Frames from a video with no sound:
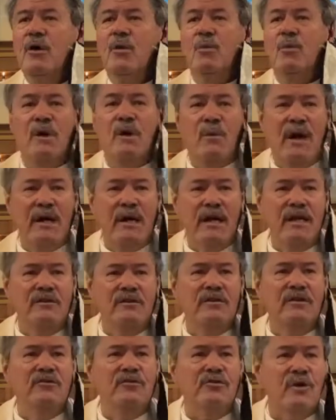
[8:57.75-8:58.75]
We went in
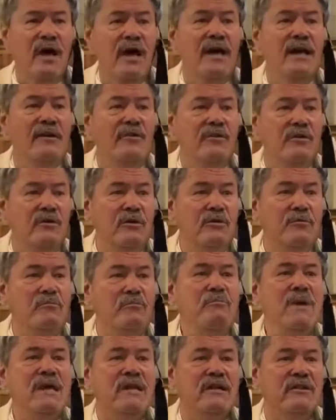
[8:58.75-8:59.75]
to try to
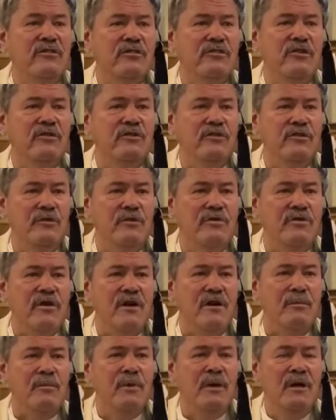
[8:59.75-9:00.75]
minister to
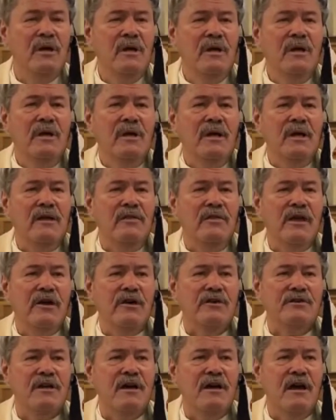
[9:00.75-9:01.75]
them in their
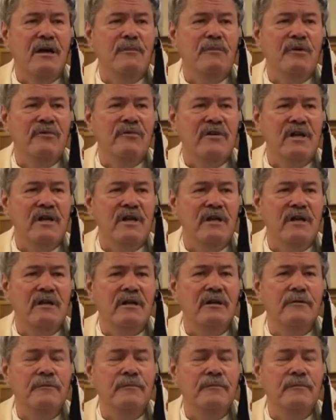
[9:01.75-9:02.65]
time of need.